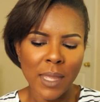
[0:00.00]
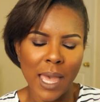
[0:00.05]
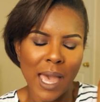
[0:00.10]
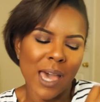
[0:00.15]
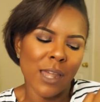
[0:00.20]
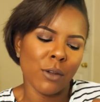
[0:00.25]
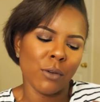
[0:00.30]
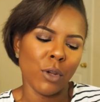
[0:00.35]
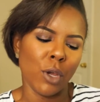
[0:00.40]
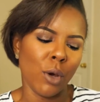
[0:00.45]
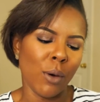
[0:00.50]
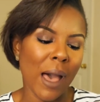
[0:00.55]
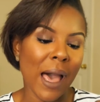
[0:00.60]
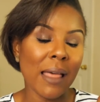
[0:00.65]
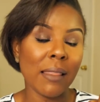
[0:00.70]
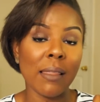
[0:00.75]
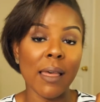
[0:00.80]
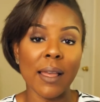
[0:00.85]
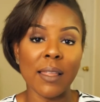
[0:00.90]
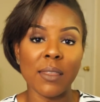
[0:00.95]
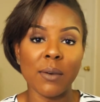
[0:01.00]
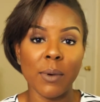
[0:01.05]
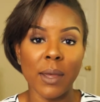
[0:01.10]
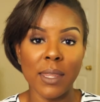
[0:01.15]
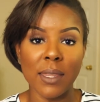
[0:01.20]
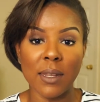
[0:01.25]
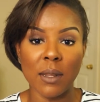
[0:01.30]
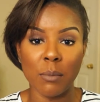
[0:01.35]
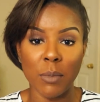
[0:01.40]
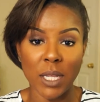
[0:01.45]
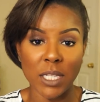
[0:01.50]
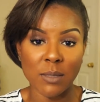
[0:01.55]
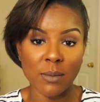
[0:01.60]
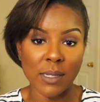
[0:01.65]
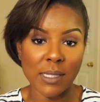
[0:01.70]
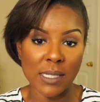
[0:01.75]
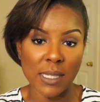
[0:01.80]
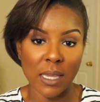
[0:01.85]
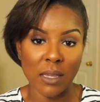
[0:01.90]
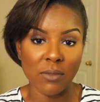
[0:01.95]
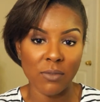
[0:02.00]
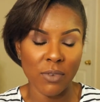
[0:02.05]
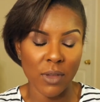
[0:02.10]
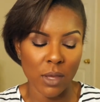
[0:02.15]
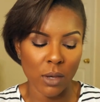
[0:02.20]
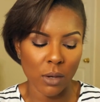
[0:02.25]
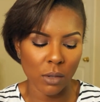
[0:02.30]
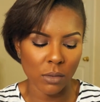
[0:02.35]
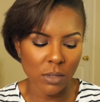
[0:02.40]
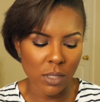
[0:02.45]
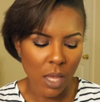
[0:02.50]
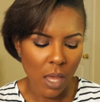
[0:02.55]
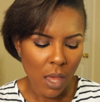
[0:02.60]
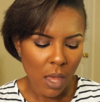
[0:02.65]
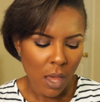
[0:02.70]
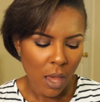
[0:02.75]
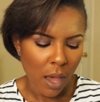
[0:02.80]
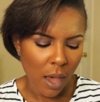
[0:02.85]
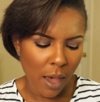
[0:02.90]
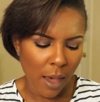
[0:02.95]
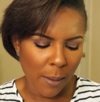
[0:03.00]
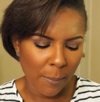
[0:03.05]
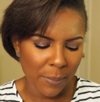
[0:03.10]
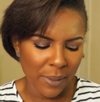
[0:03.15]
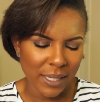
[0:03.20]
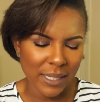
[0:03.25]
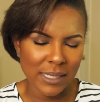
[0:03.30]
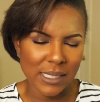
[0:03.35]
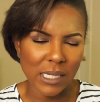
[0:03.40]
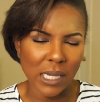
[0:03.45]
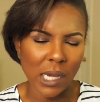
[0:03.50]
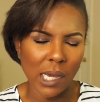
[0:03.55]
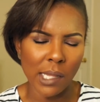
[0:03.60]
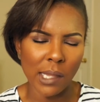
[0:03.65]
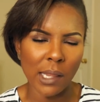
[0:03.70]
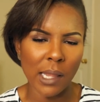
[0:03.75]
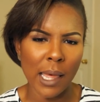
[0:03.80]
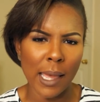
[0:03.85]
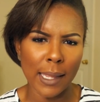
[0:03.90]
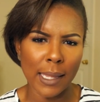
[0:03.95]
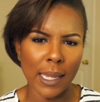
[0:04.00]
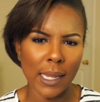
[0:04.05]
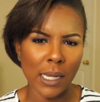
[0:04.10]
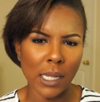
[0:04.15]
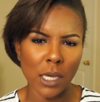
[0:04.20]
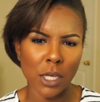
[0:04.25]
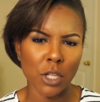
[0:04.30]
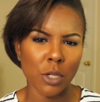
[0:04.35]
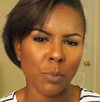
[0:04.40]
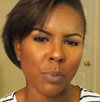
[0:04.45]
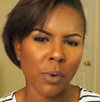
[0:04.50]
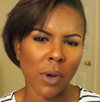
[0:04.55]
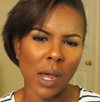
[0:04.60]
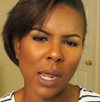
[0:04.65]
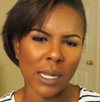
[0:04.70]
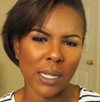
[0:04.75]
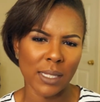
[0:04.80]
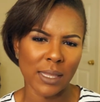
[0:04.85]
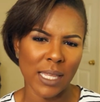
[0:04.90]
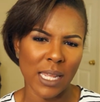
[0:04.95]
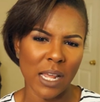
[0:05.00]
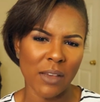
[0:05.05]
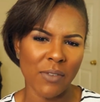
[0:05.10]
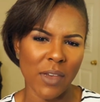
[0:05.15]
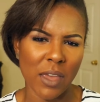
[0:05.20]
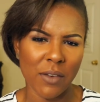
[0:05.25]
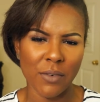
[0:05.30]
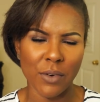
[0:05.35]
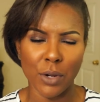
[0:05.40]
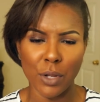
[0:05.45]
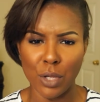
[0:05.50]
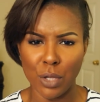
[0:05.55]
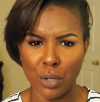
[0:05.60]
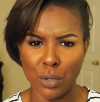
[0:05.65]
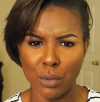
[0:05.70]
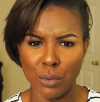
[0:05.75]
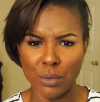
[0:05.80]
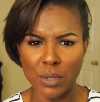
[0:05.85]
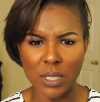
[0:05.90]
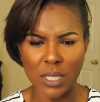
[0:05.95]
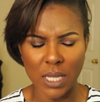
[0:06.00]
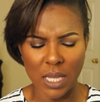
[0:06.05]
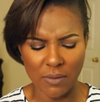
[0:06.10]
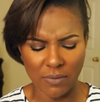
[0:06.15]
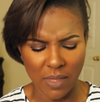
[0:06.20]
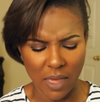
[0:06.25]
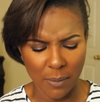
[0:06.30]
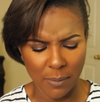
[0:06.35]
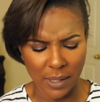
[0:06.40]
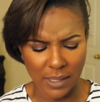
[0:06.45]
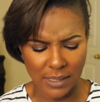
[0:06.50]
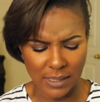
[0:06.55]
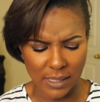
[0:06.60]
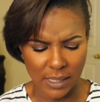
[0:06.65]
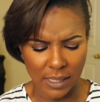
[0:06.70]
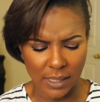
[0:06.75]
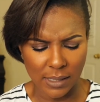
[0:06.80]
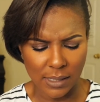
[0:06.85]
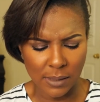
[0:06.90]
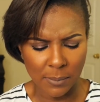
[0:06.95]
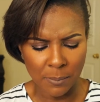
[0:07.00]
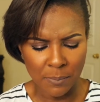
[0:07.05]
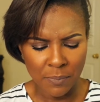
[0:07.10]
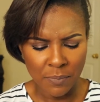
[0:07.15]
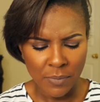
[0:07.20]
I don't know. I like the way that it makes my skin feel, but it's unlike any other product that I've ever used, if that makes sense.